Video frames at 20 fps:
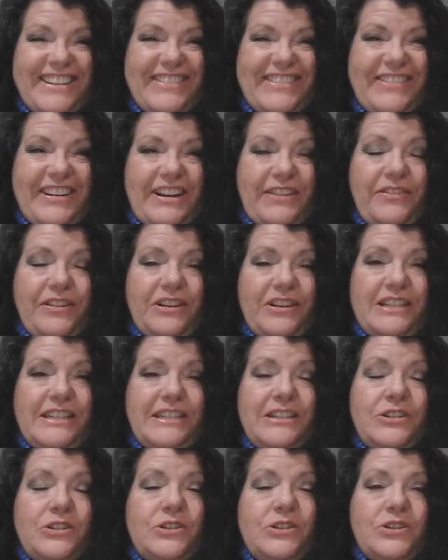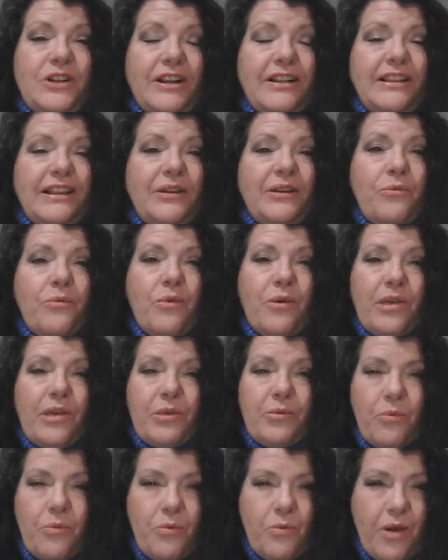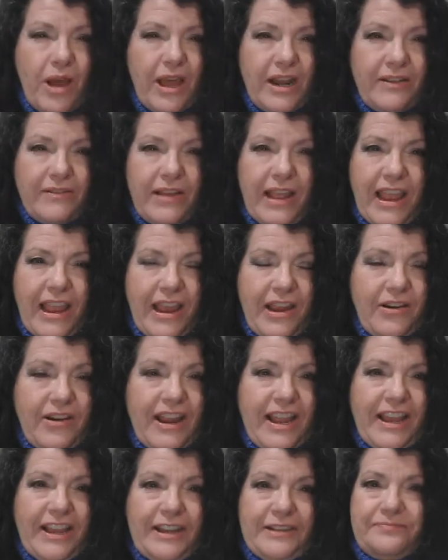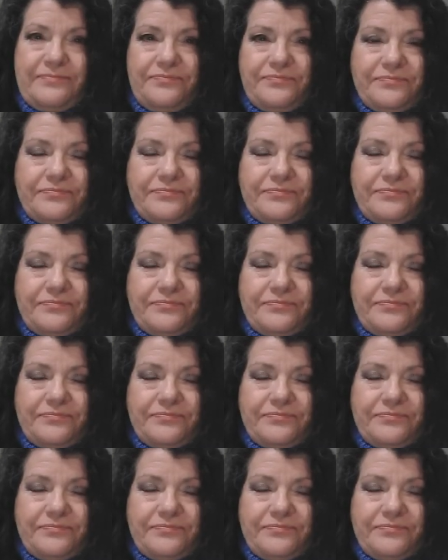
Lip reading: What if you're still struggling with one area